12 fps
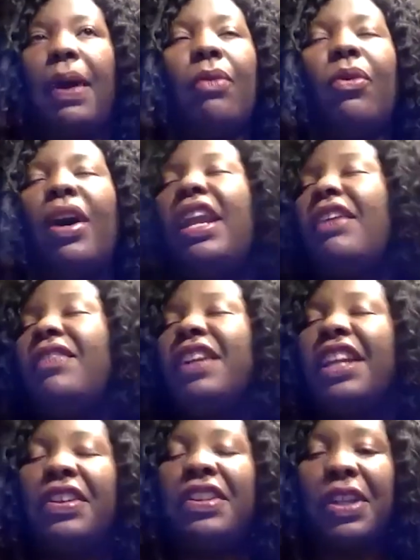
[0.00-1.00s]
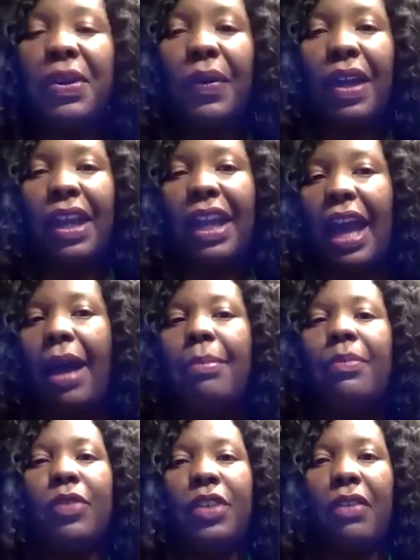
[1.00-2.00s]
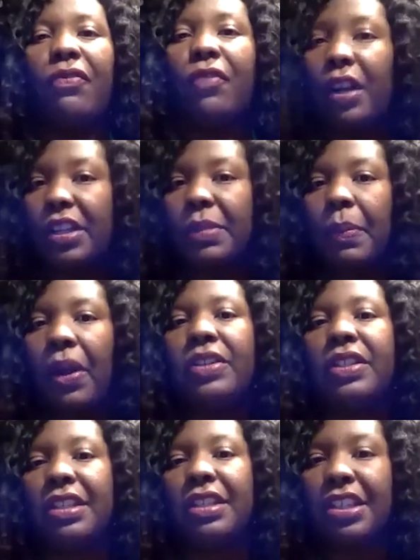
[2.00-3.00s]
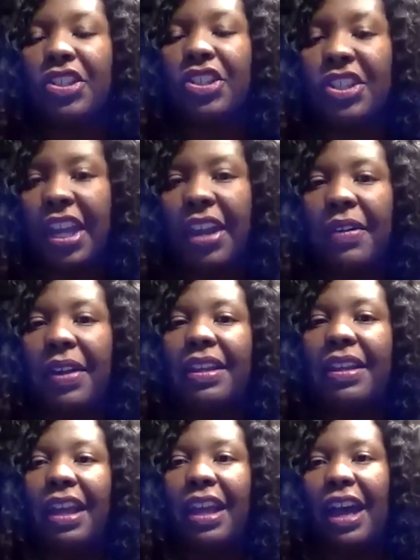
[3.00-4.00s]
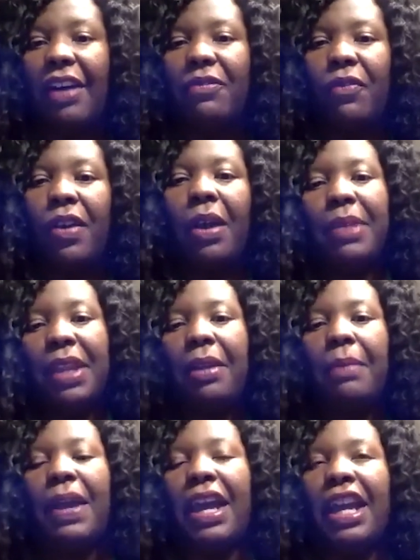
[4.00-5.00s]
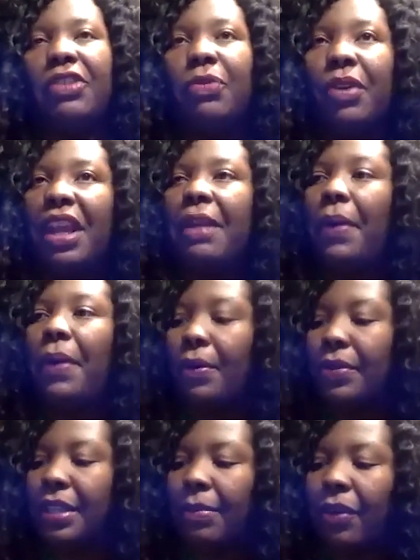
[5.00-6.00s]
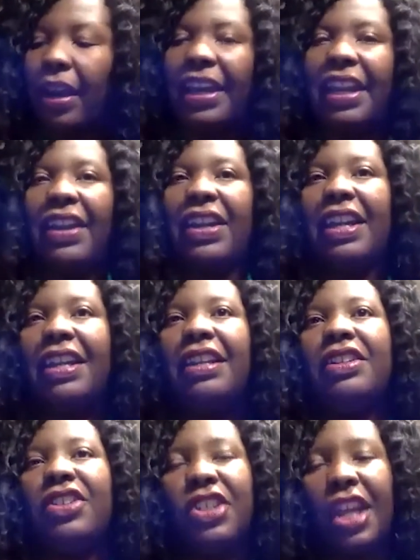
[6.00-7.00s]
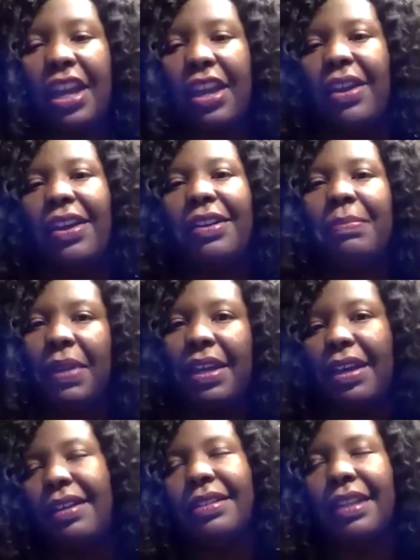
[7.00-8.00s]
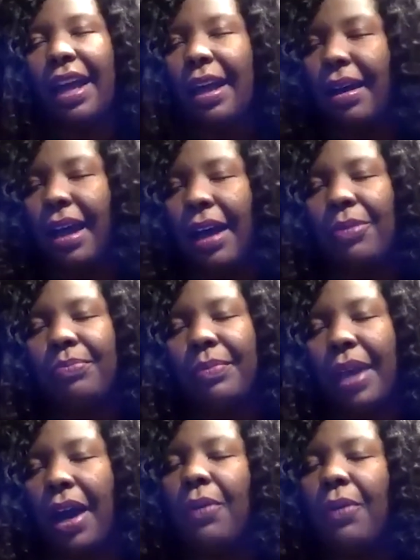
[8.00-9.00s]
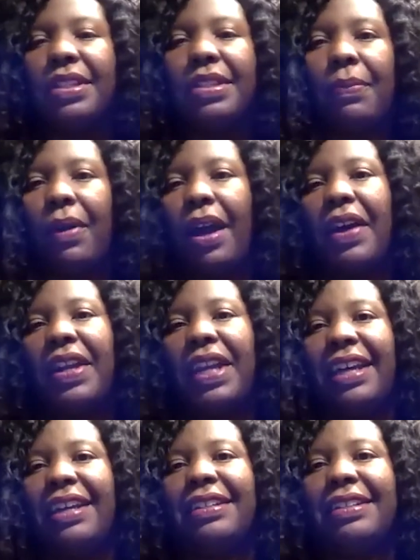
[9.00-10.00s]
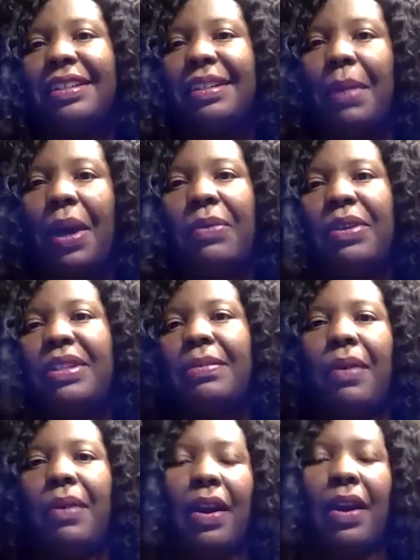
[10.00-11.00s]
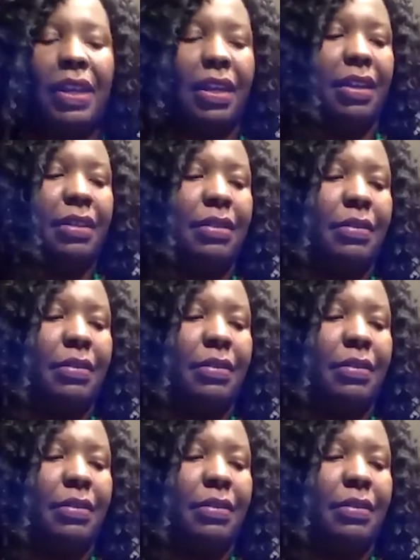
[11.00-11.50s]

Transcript: whatever they're doing i'm the first person to share it from their mm-hmm. page when they post i'm right there hitting share because mm-hmm. I, am always the proud aunt always the proud mm-hmm. aunt